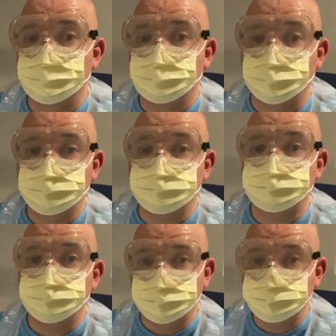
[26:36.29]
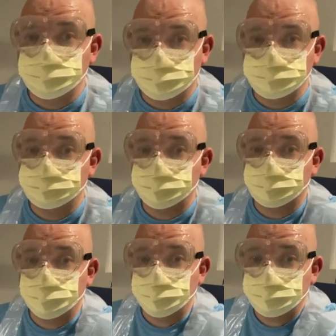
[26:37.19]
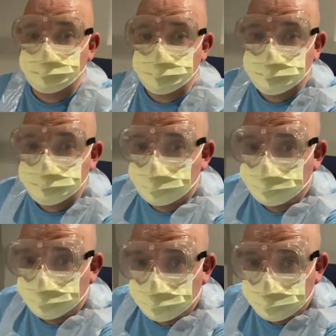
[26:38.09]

All right, so it's been 30 seconds. I'm going to go ahead and rinse the saffron.